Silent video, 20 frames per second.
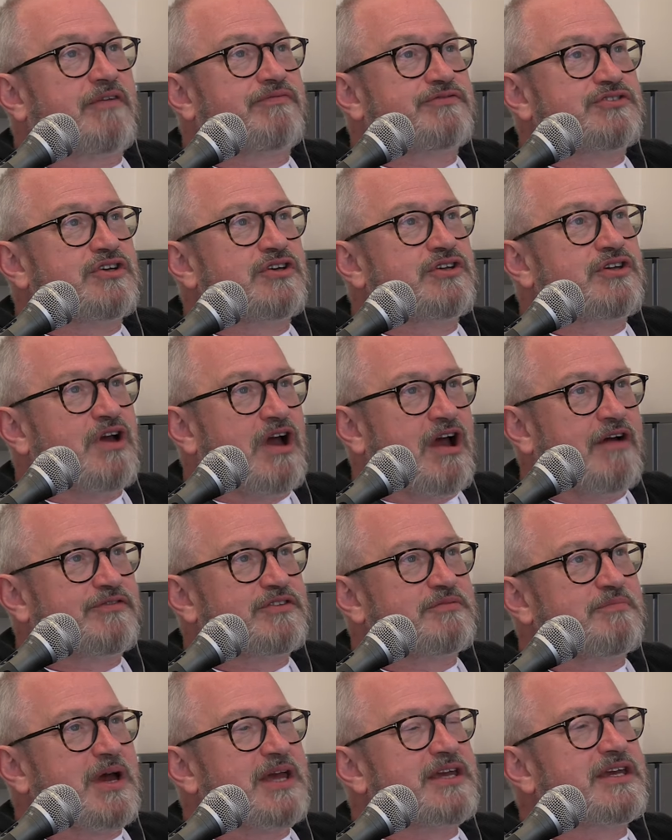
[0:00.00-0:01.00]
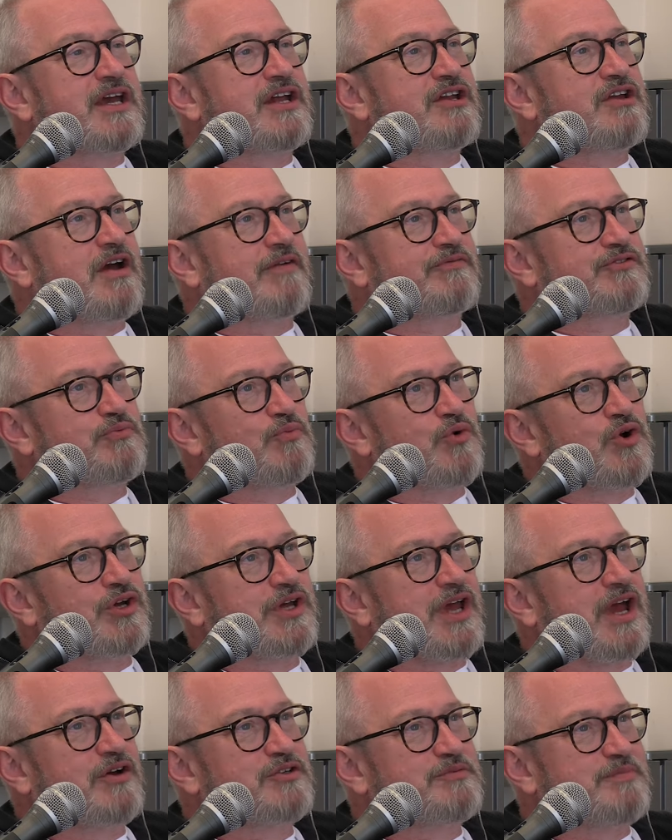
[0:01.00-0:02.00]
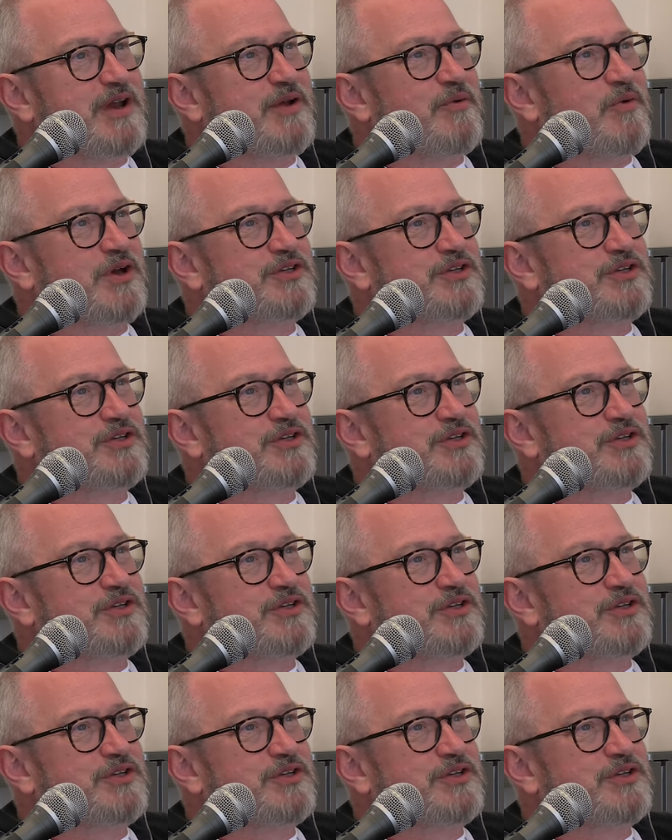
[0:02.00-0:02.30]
have to you have to make it and you have to work out as many